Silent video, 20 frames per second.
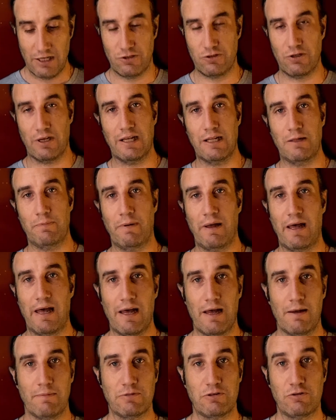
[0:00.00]
to help
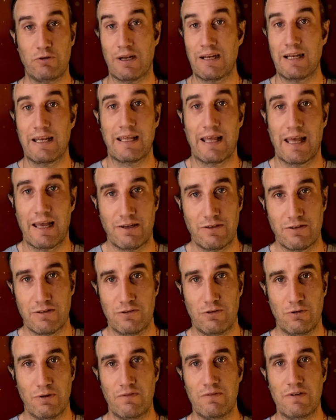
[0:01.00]
um, struggling
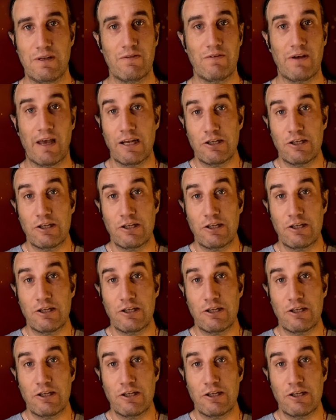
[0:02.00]
actors who have never